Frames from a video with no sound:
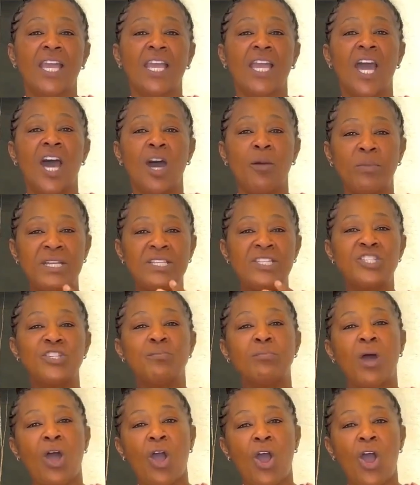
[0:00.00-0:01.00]
Come
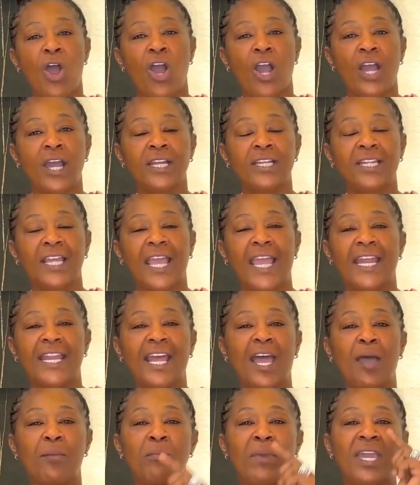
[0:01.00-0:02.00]
into my heart,
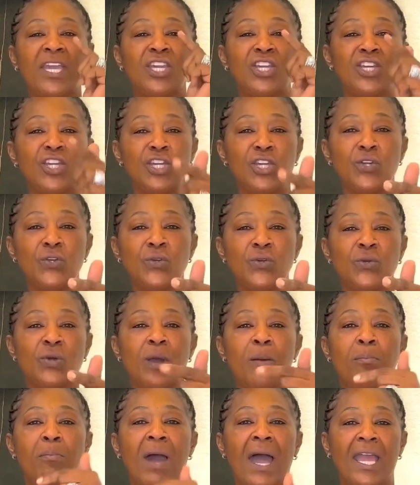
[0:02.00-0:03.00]
and I make
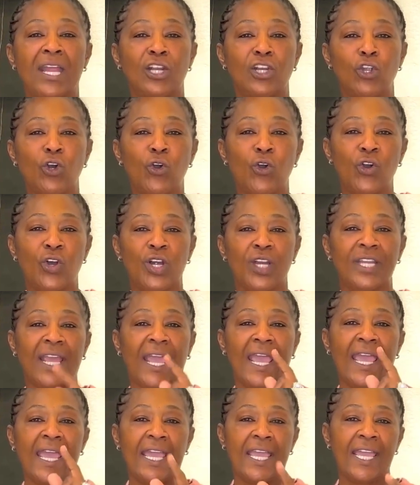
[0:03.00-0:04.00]
you my
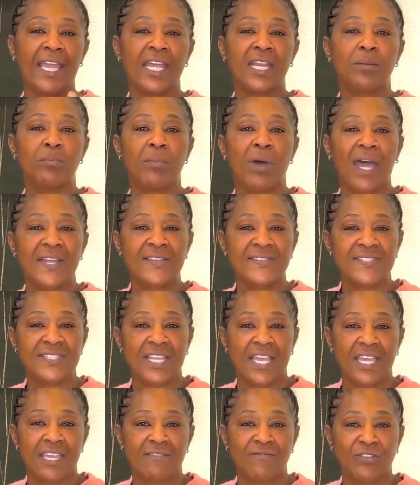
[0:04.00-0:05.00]
Lord and my
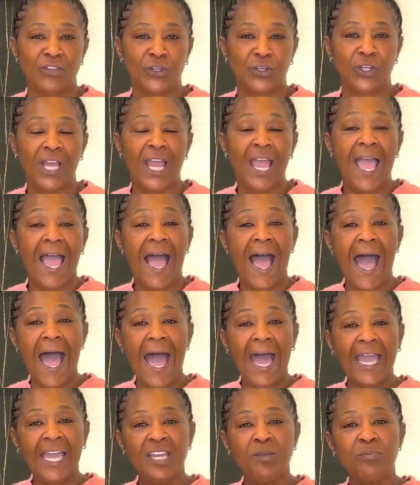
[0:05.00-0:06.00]
Savior.
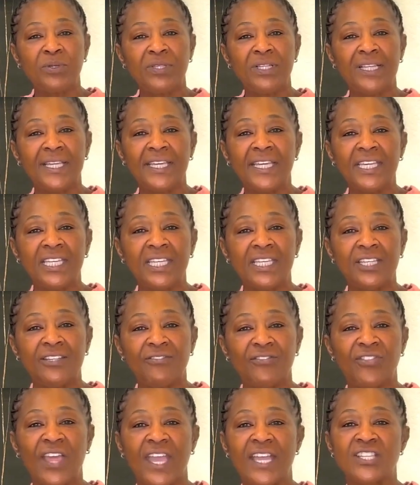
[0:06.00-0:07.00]
I
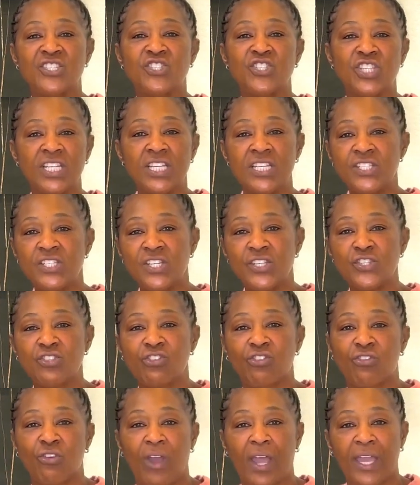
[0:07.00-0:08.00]
believe that
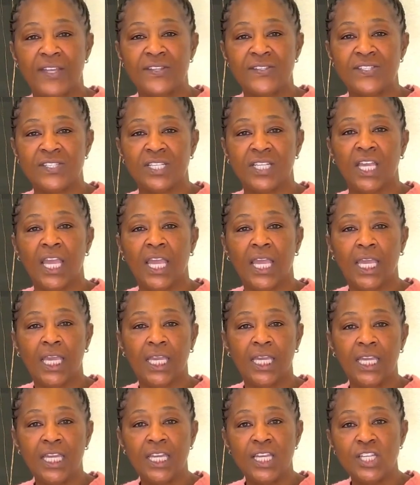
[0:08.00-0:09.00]
Jesus Christ
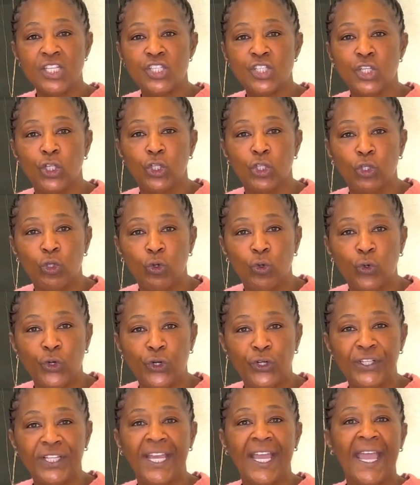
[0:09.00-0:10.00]
is
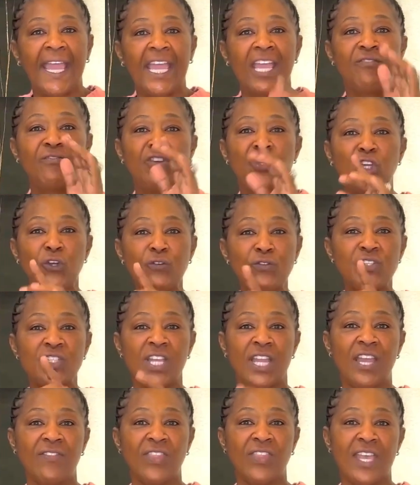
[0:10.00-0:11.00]
Lord. If you
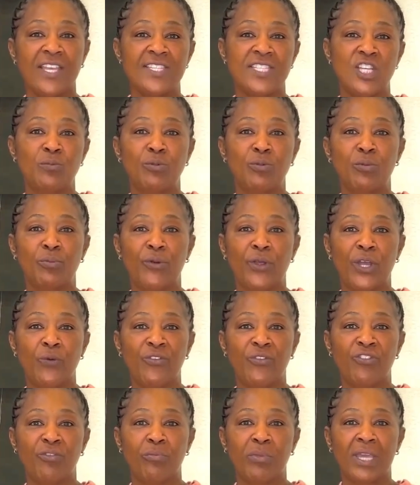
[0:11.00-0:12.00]
said that simple
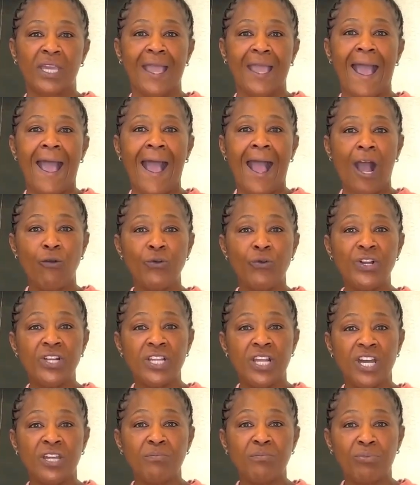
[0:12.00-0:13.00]
prayer with me, our
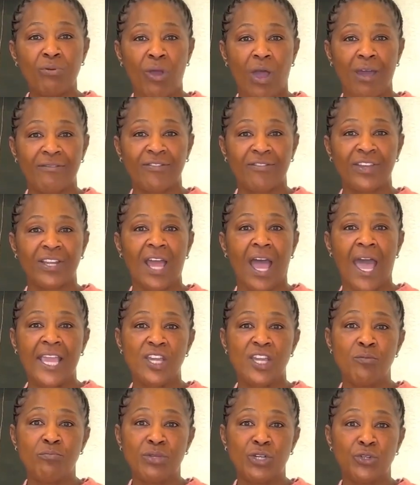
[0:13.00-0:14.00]
nonprofit, I
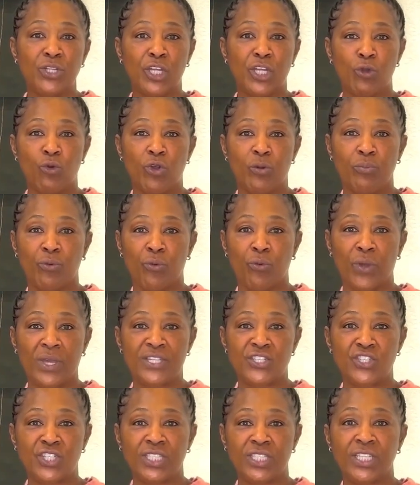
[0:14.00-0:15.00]
Am Building
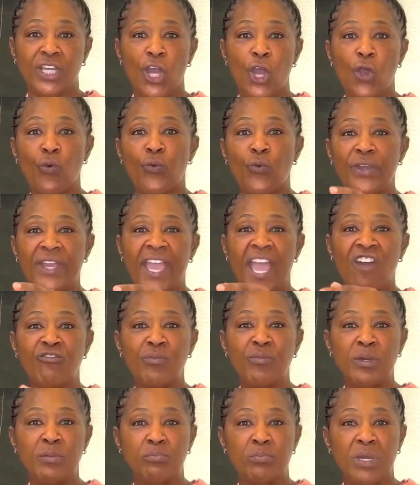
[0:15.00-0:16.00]
Corporation, we
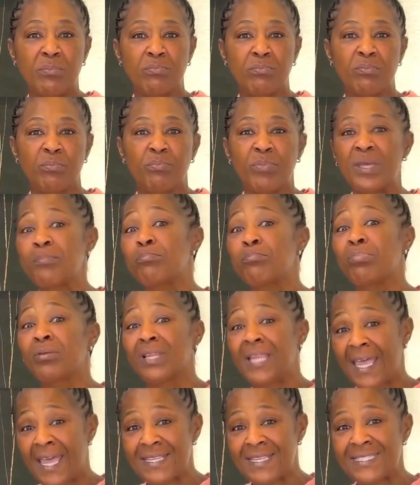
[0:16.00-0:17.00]
have been
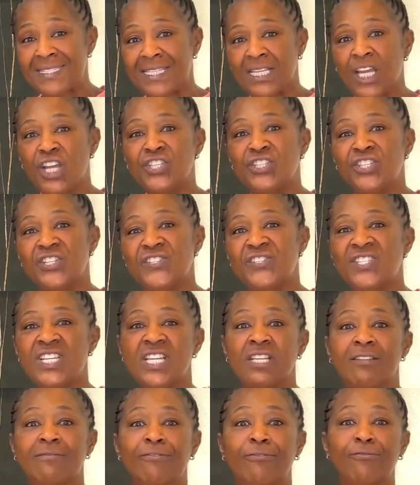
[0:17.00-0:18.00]
blessed to
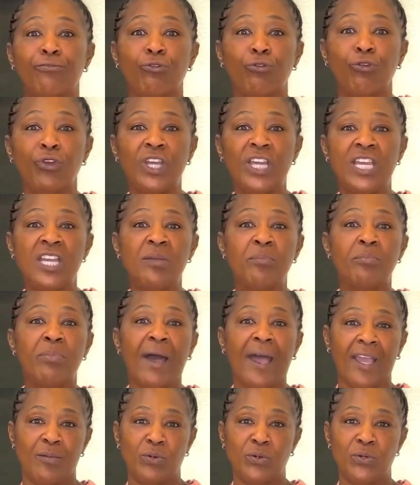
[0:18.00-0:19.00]
send free
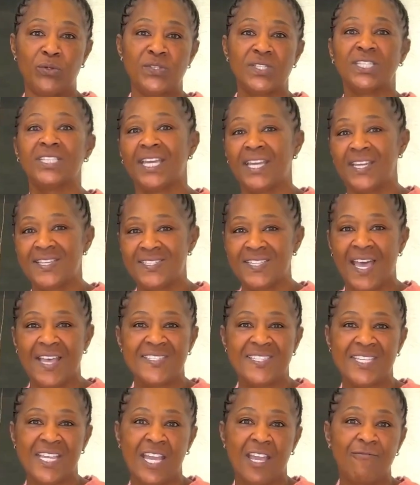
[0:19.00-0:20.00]
Bibles. Yes,
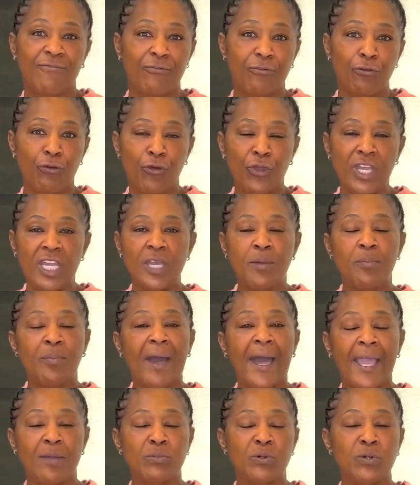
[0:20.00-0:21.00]
I said free
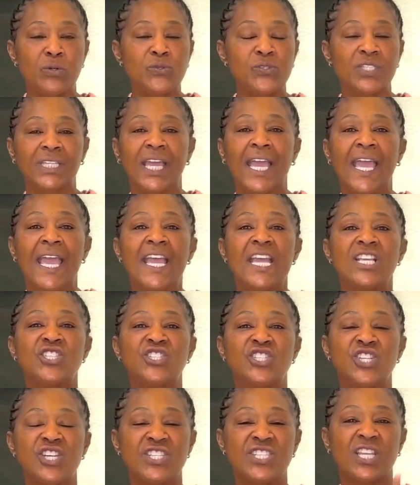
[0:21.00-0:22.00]
Bibles.
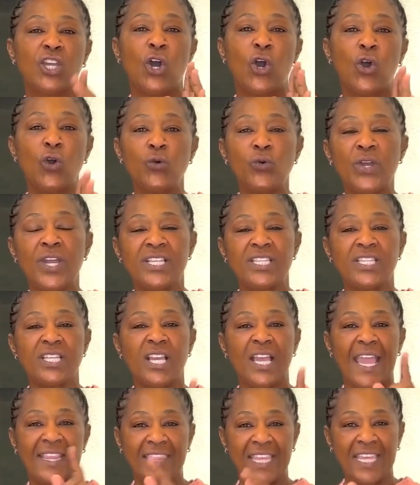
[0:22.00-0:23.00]
Just
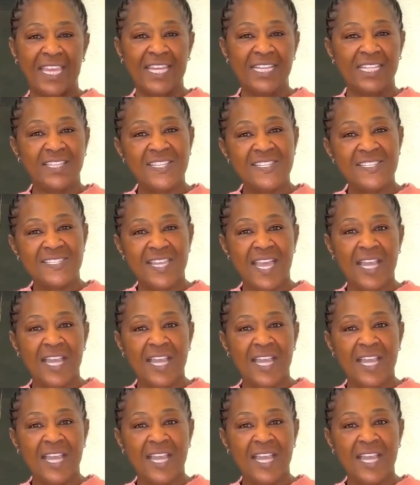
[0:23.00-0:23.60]
go at the end of this